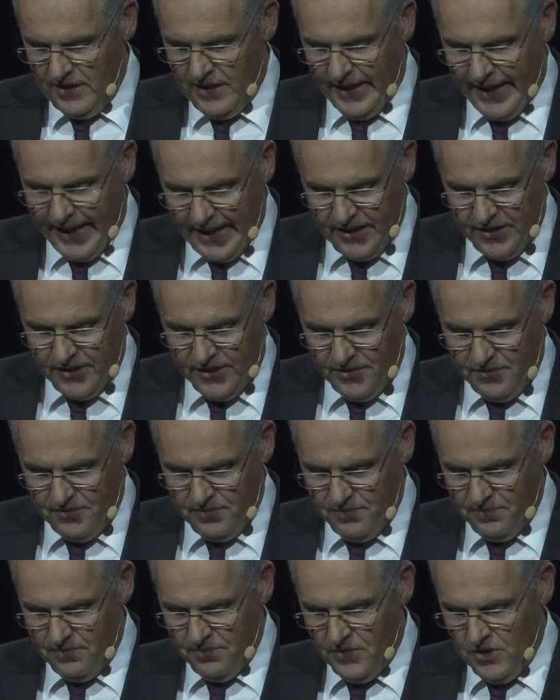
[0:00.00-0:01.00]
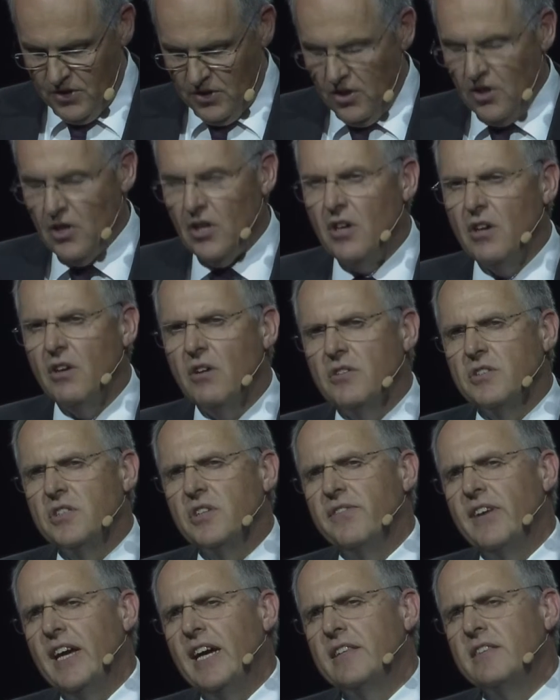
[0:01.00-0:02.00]
And all of these functions
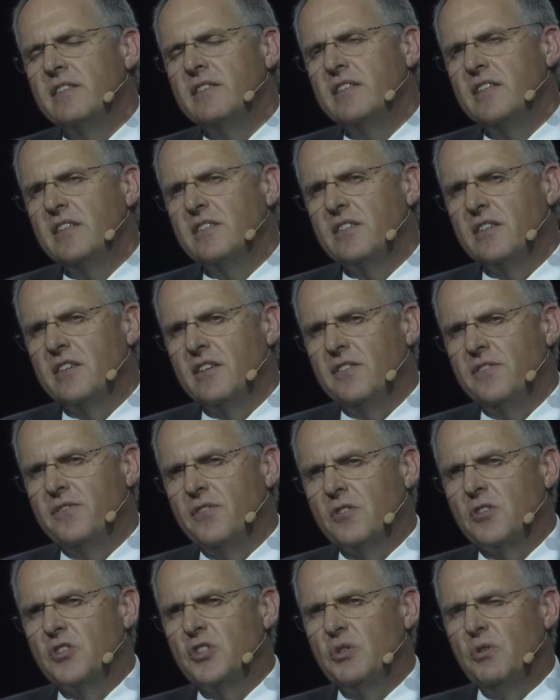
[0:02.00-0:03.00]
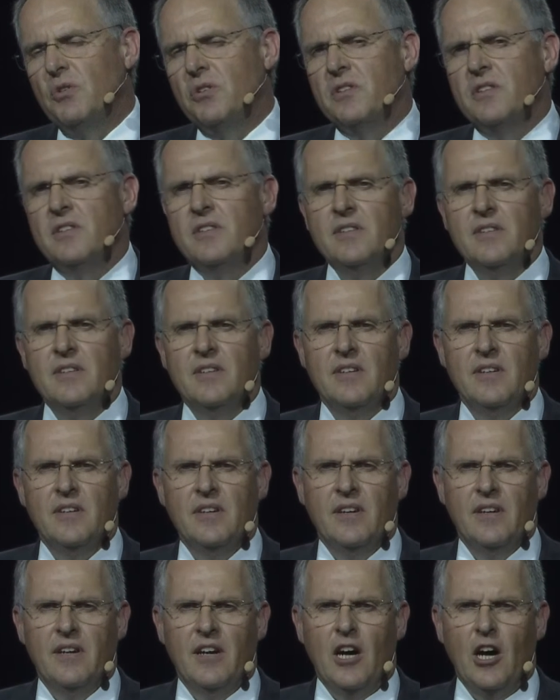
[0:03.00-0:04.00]
should be worth a while for the driver
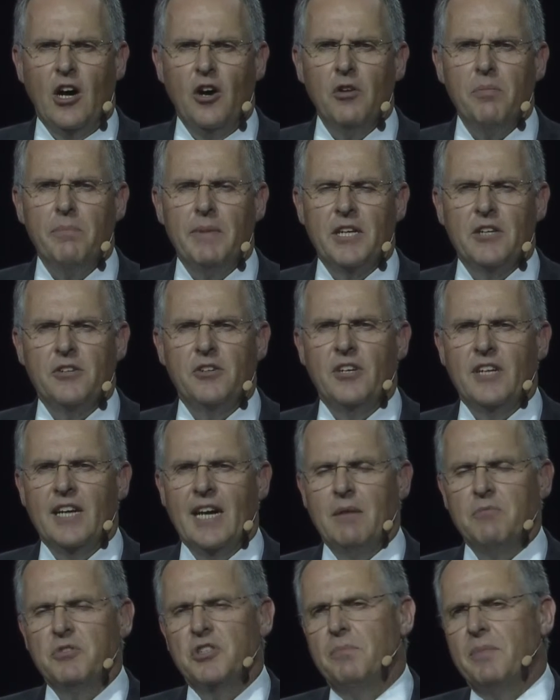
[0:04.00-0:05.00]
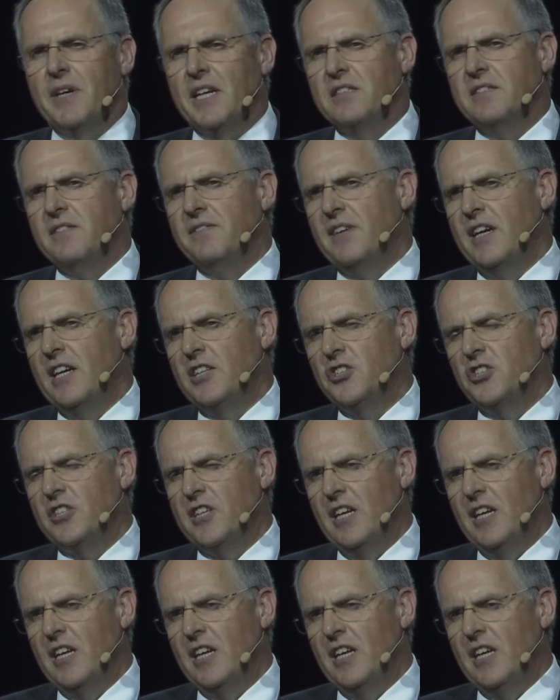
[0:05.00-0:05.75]
and the fleet operator.